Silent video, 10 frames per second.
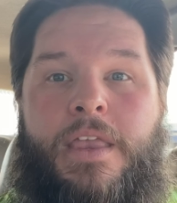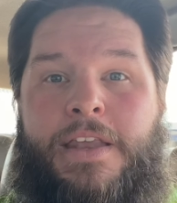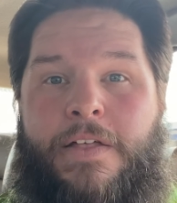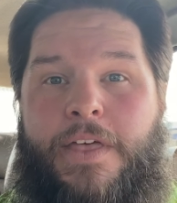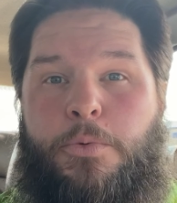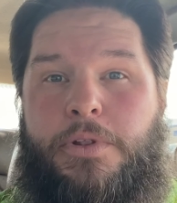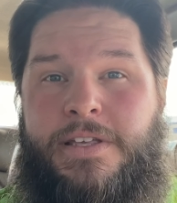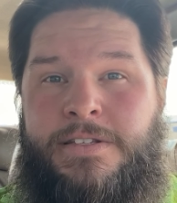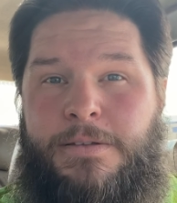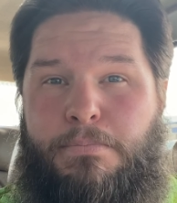Now they
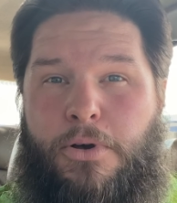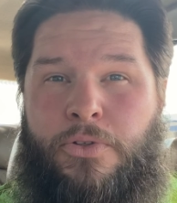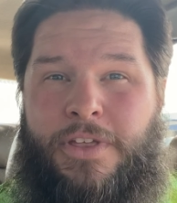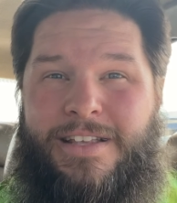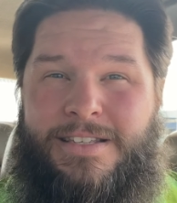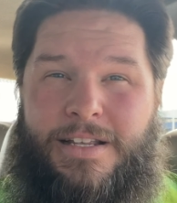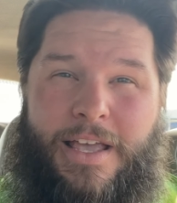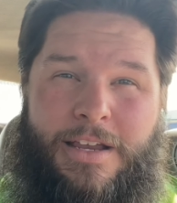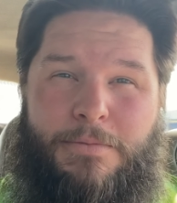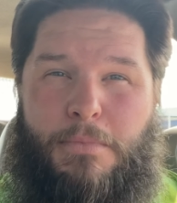released them both in
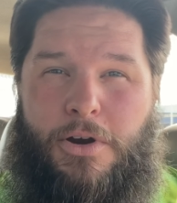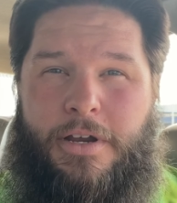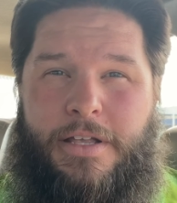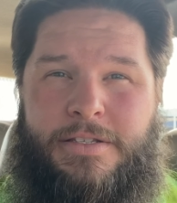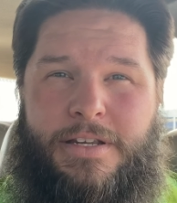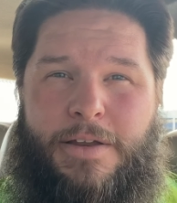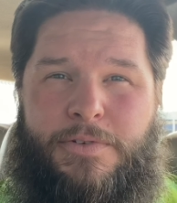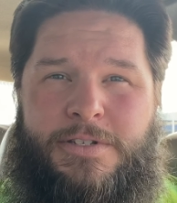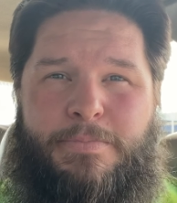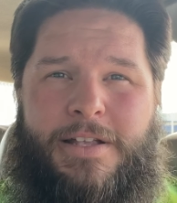select markets in
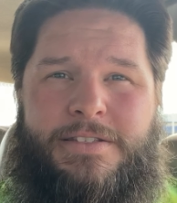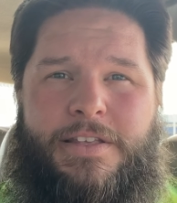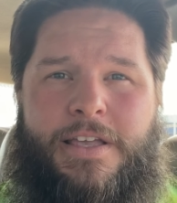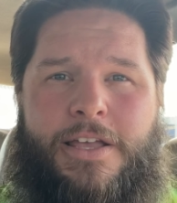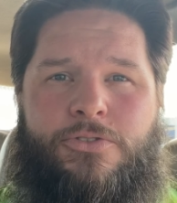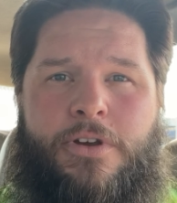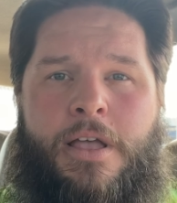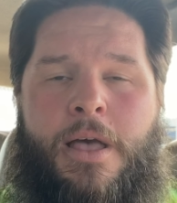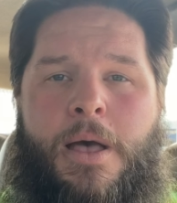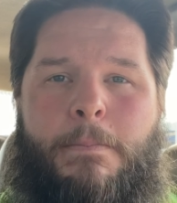different spots in the country,
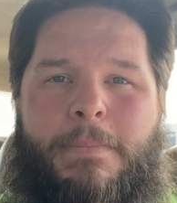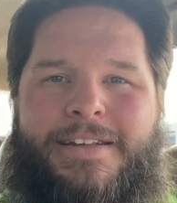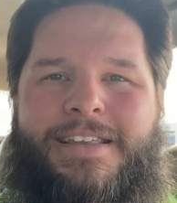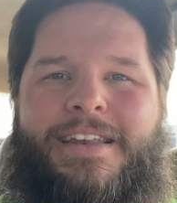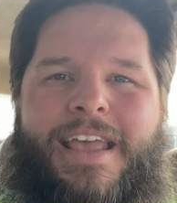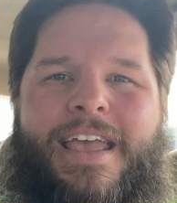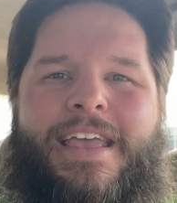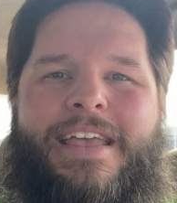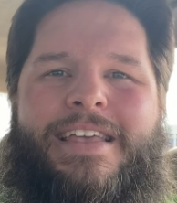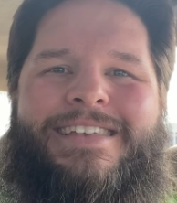but today
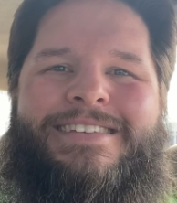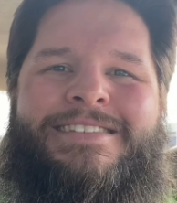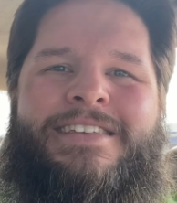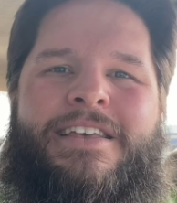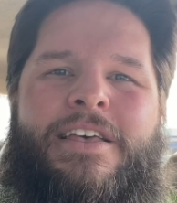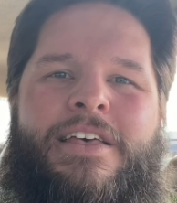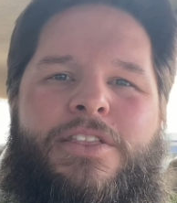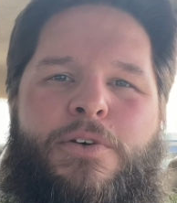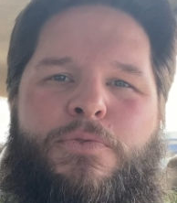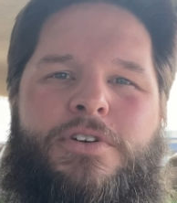is
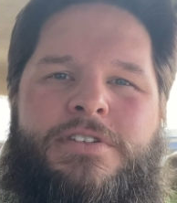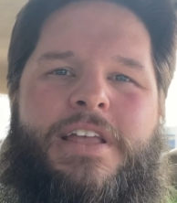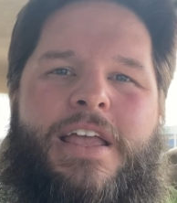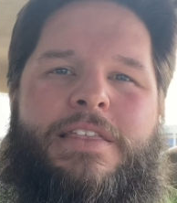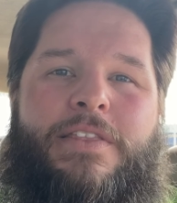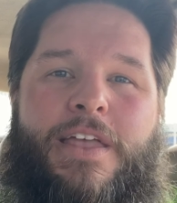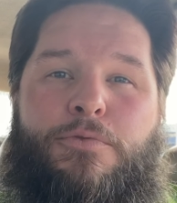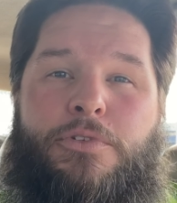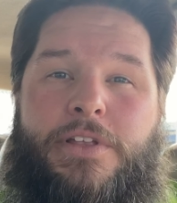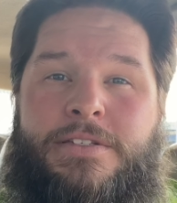the first day that they've
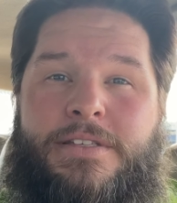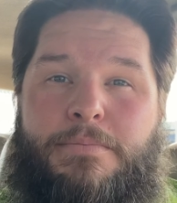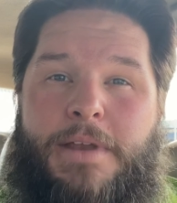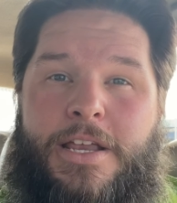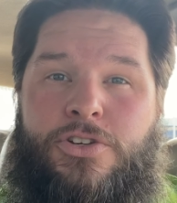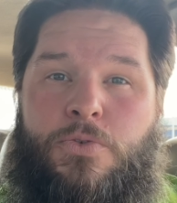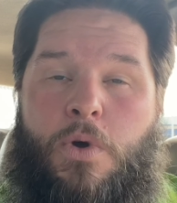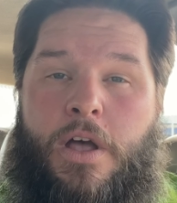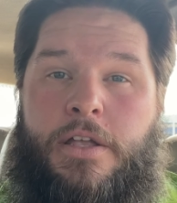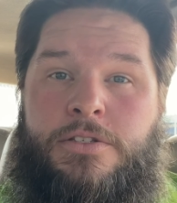released them
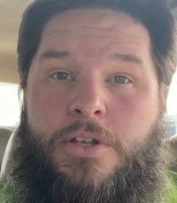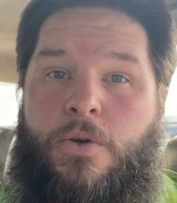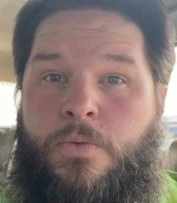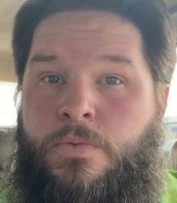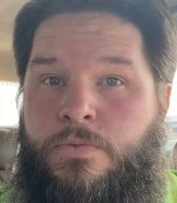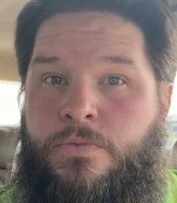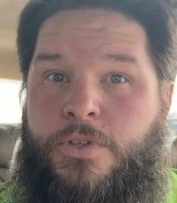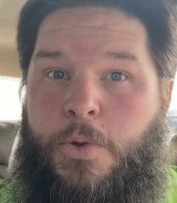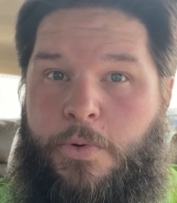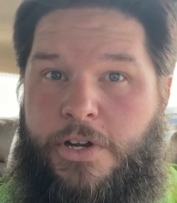nationwide. So
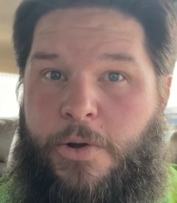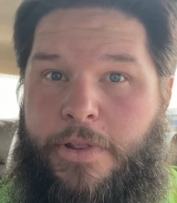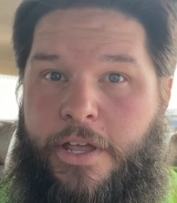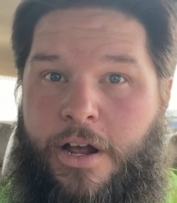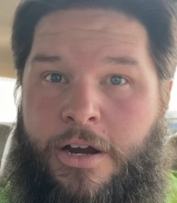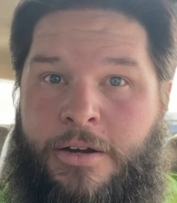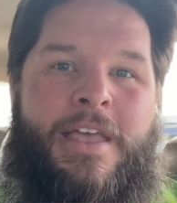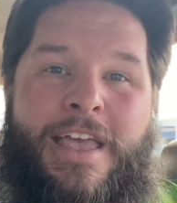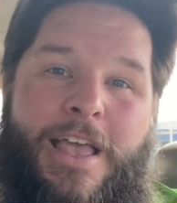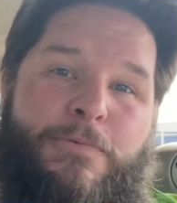you want to know what they are?
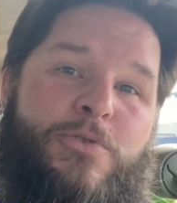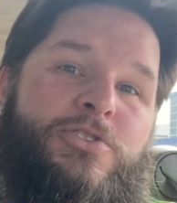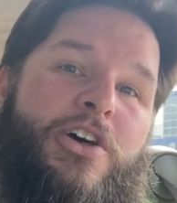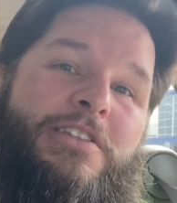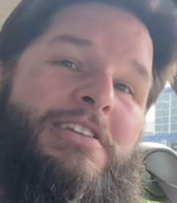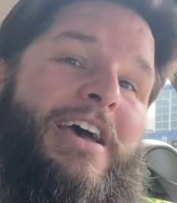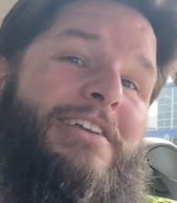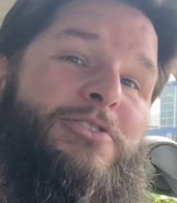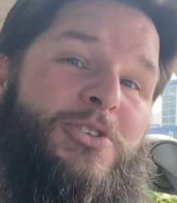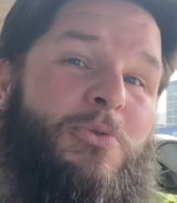If you saw the
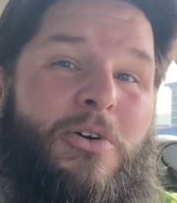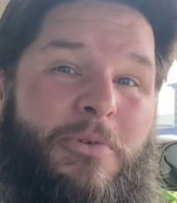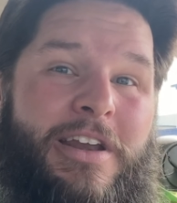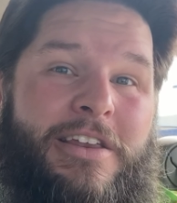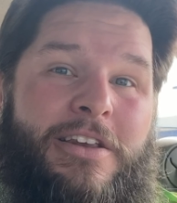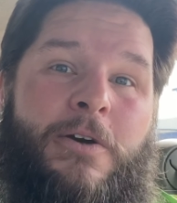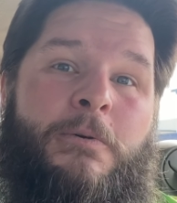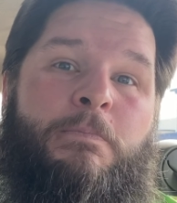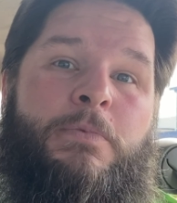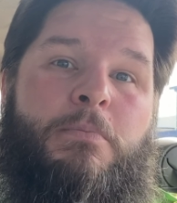title, you already know.
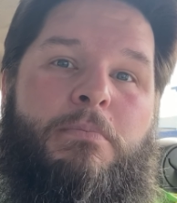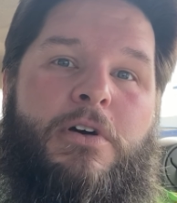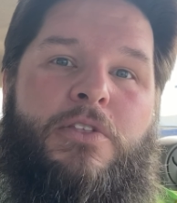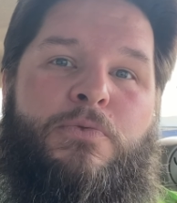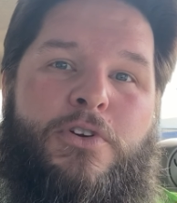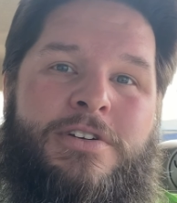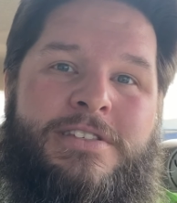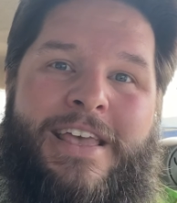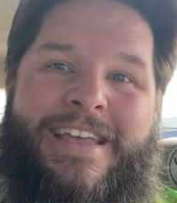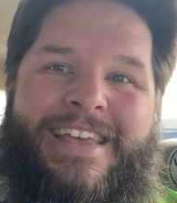But the first
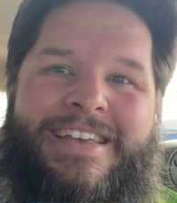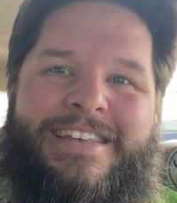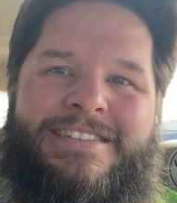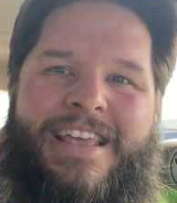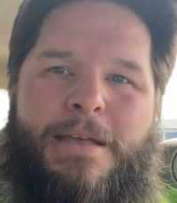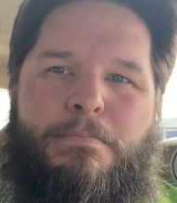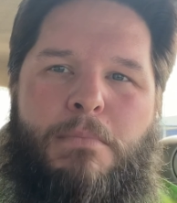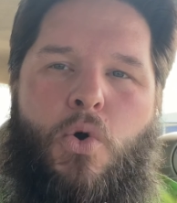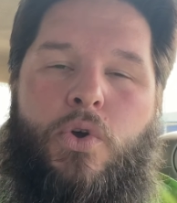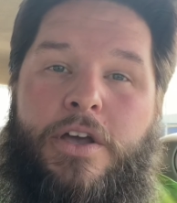thing is a
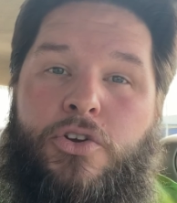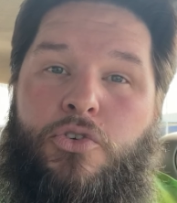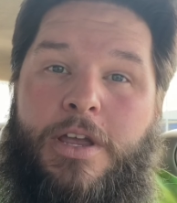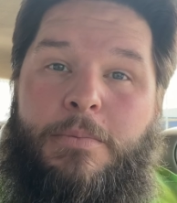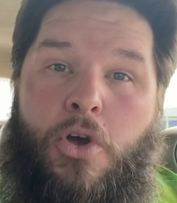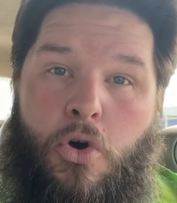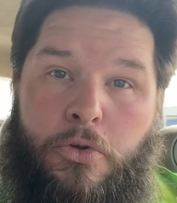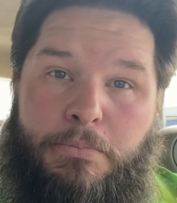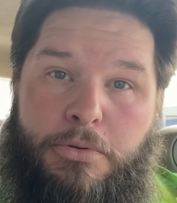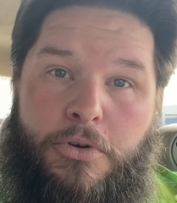mocha cream
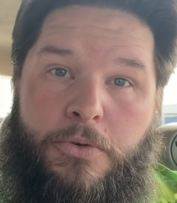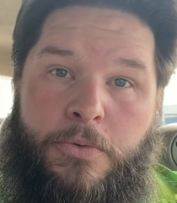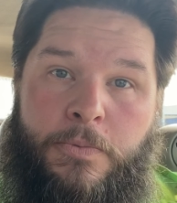cold brew.